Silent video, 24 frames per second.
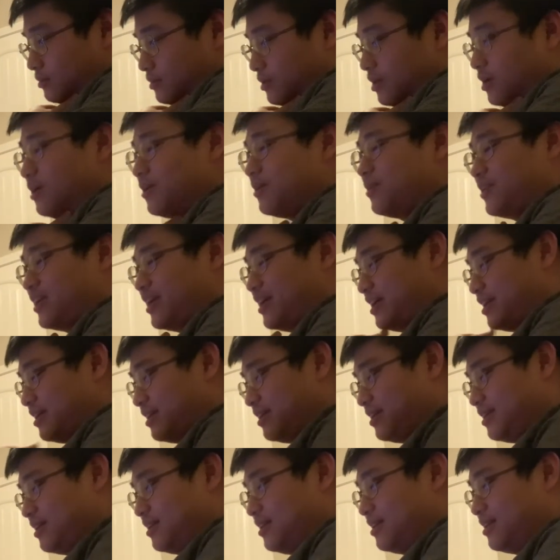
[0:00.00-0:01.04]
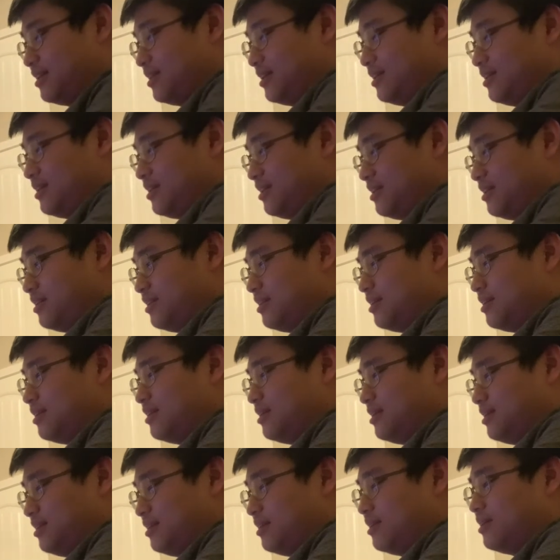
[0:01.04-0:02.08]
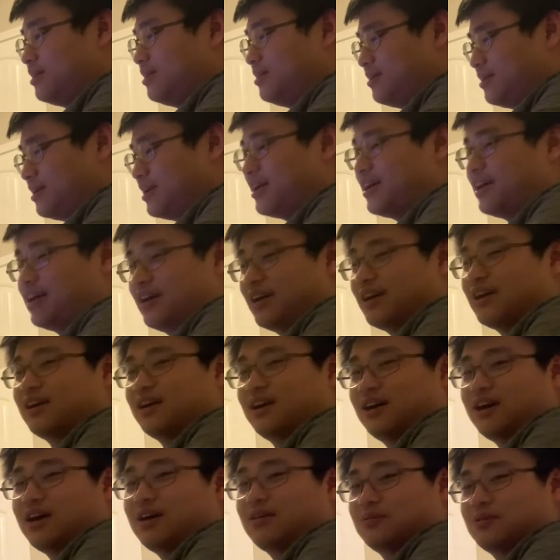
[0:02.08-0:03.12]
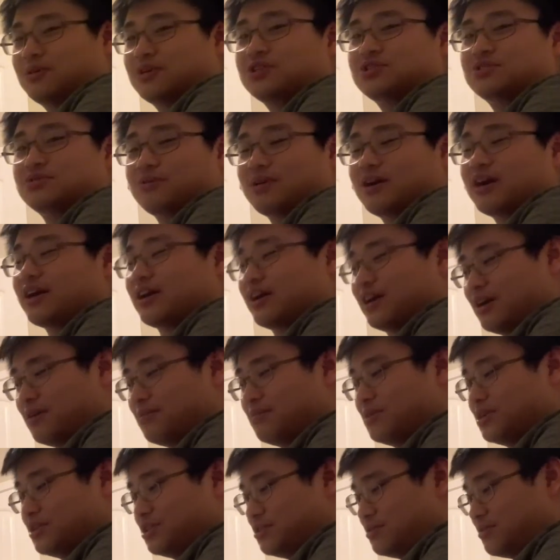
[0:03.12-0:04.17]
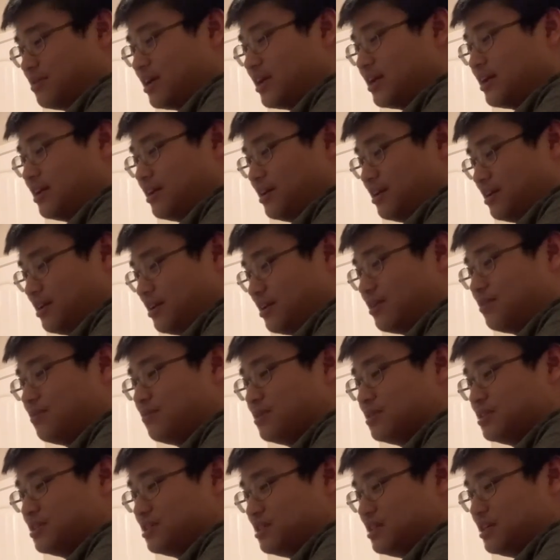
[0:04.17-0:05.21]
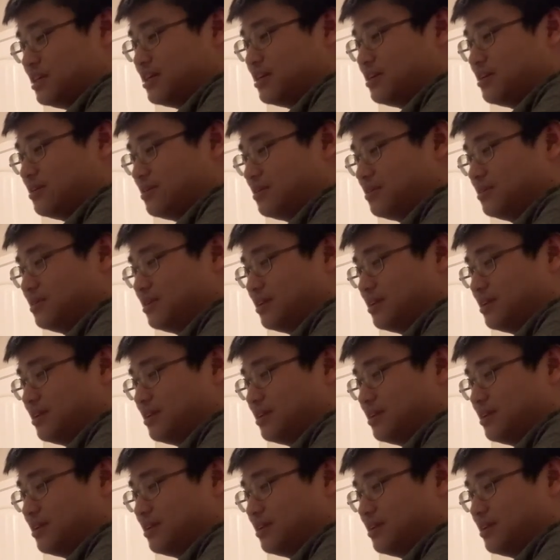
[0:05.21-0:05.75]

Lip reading: Oh, wait. Okay, I was right. It was Dio.